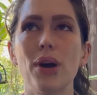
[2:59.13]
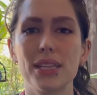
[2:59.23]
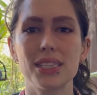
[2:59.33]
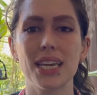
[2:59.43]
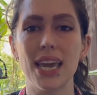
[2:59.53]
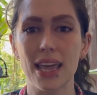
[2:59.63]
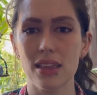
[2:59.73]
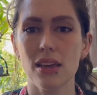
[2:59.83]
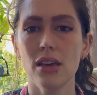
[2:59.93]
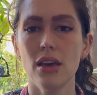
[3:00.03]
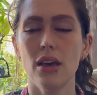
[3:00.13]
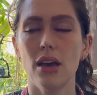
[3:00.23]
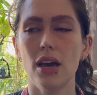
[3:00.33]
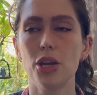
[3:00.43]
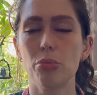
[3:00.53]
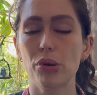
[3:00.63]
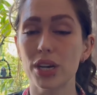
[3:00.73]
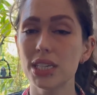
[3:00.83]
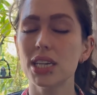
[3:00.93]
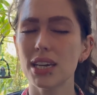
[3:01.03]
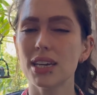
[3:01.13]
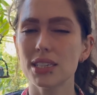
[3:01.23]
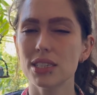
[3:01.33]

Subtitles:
well together and appreciate that